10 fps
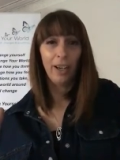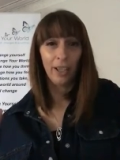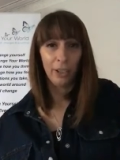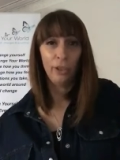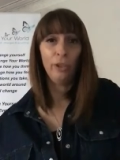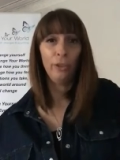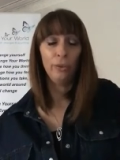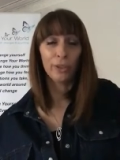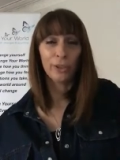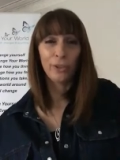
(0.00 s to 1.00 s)
I
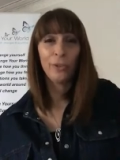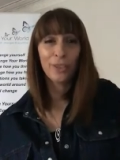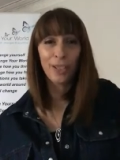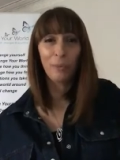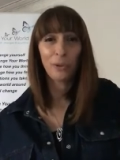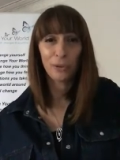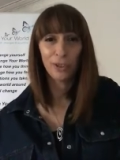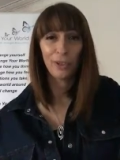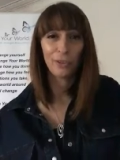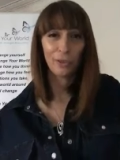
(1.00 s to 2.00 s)
knew as soon as I
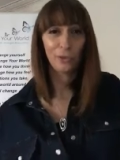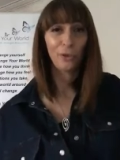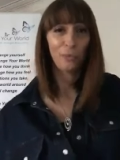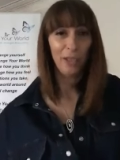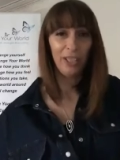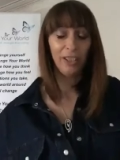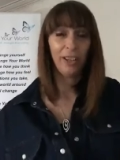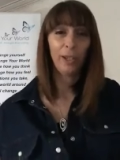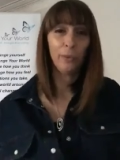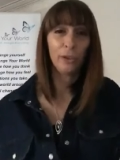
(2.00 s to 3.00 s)
posted on social media
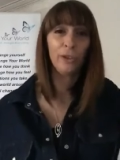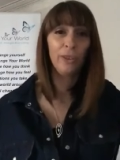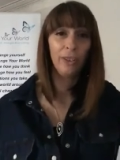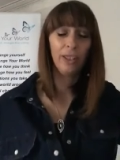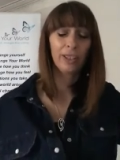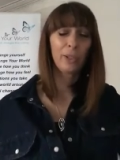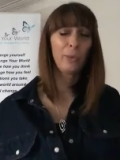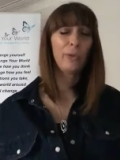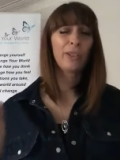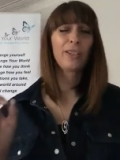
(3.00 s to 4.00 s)
I was doing this. There
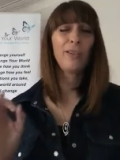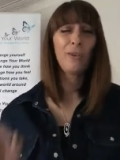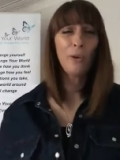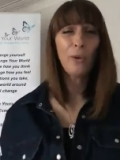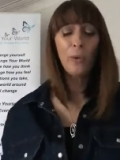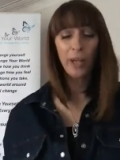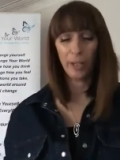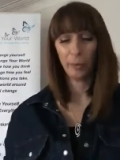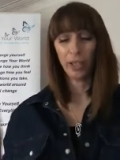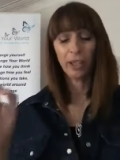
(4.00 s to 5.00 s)
was no
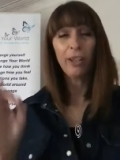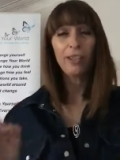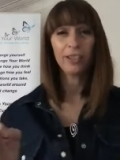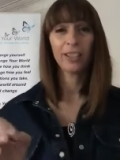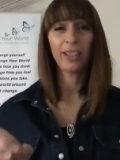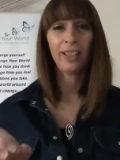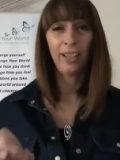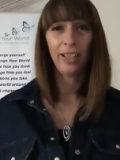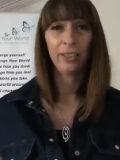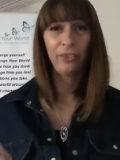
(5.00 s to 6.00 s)
way because I
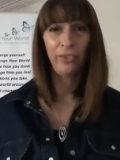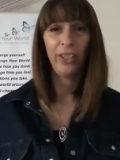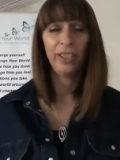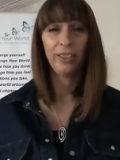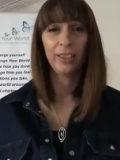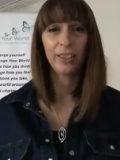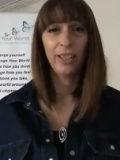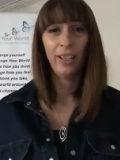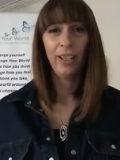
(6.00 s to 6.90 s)
had fears